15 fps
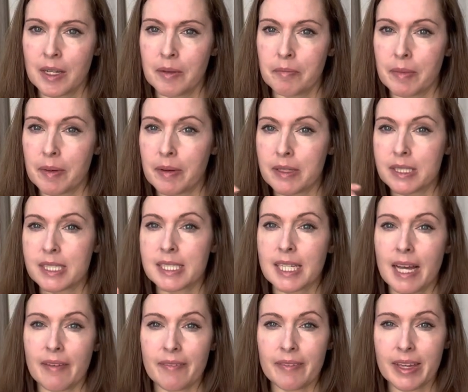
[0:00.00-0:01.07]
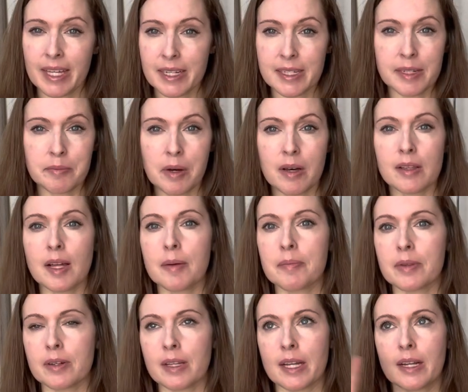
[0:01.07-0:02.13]
Maybe I'll see. I've kitted them all up.
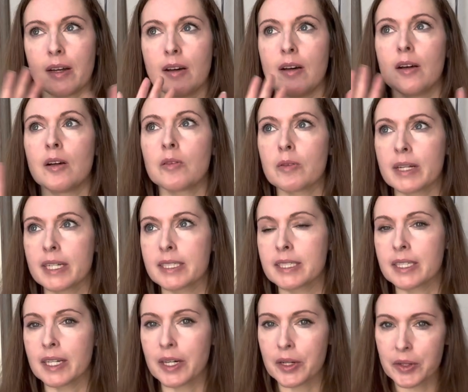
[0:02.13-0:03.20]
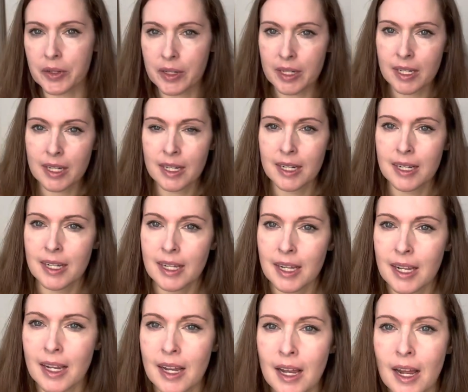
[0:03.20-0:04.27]
They're like all ready to go.
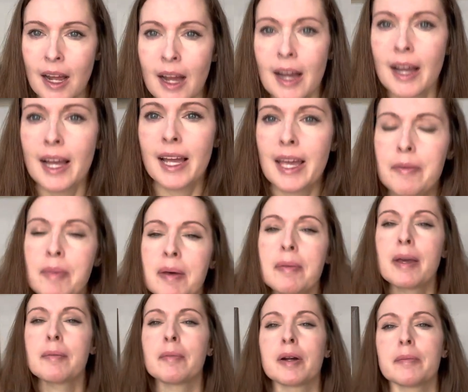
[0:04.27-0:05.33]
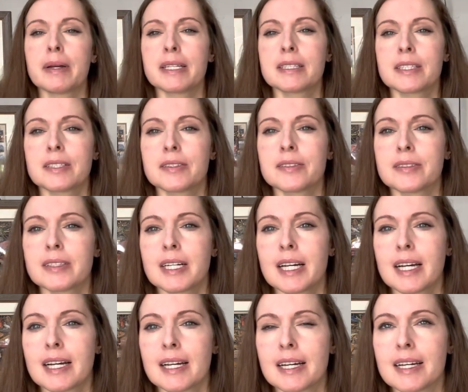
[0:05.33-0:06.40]
And maybe a mermaid too.
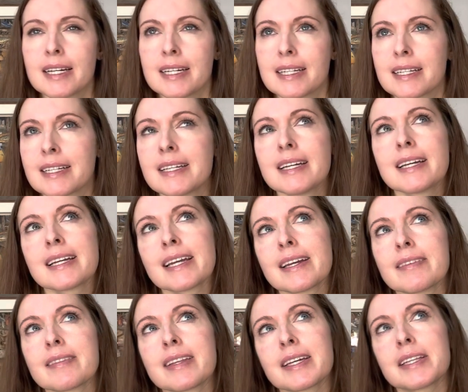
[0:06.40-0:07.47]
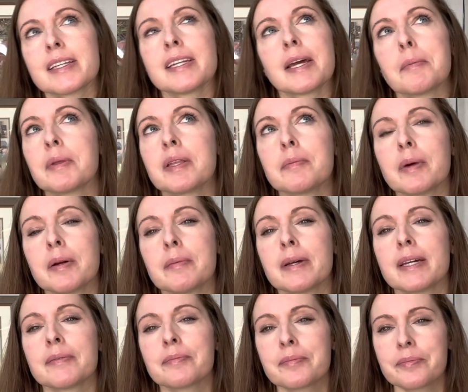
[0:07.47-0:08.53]
I can't think of the name of the
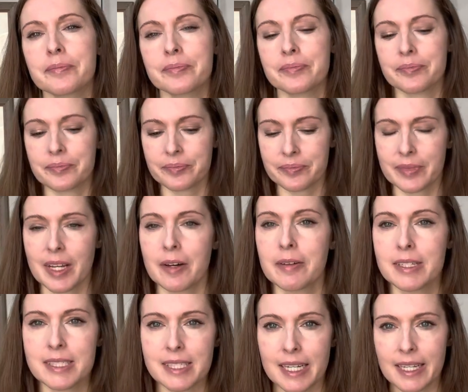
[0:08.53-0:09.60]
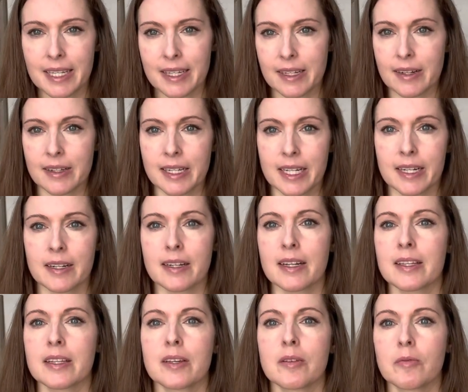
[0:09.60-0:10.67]
mermaid. I always like get on here and
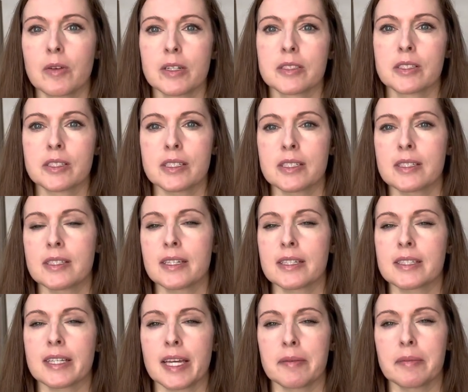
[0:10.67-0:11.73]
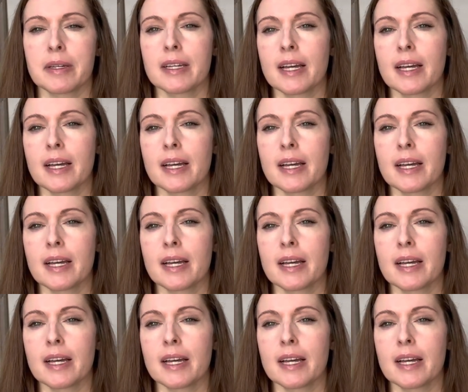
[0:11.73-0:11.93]
then words just escape me.